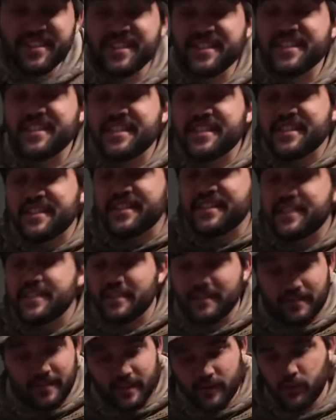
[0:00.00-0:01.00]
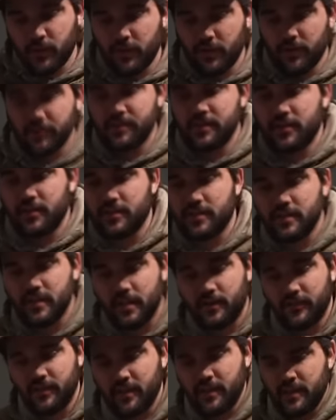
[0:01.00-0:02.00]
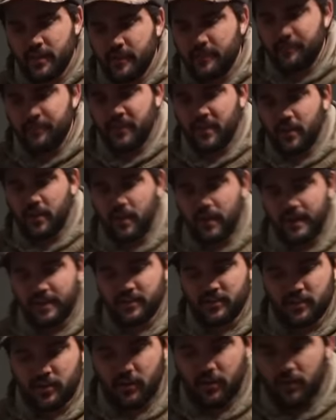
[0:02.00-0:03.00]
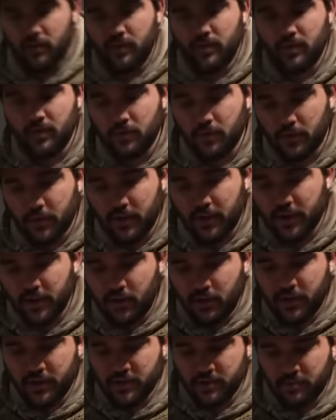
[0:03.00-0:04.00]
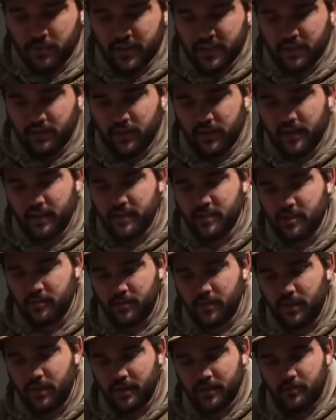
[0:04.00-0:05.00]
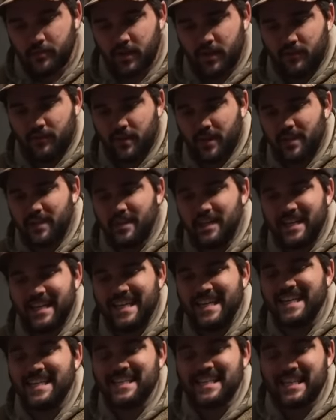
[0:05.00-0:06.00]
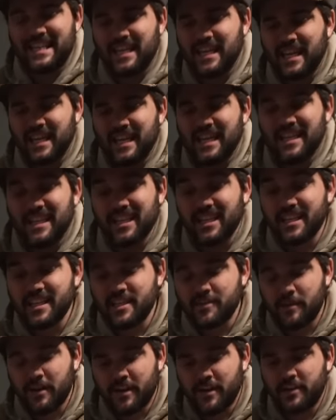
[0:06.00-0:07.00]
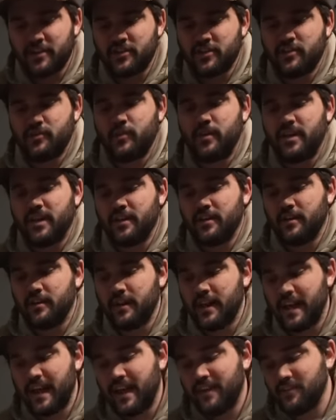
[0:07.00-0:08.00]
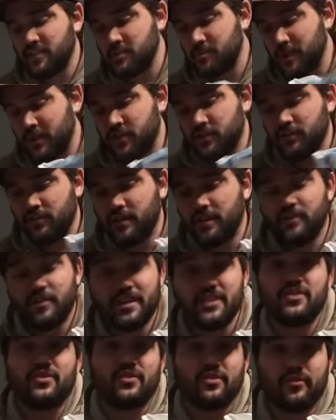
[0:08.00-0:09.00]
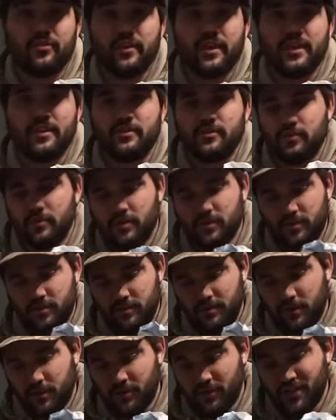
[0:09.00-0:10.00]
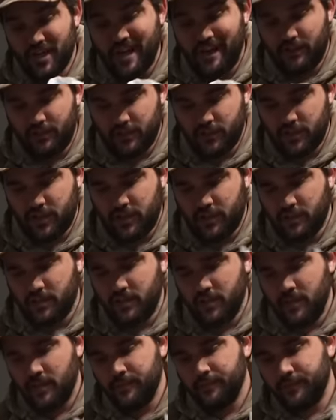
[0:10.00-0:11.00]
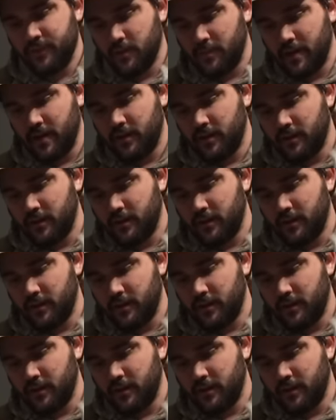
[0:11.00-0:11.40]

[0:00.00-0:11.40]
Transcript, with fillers: Tss that's when you know it's the good stuff. All right, so we're gonna go ahead and just mix everything in a Ziploc to make everything easy. The least amount of dishes we can have, especially this early into our, our challenge here, the better,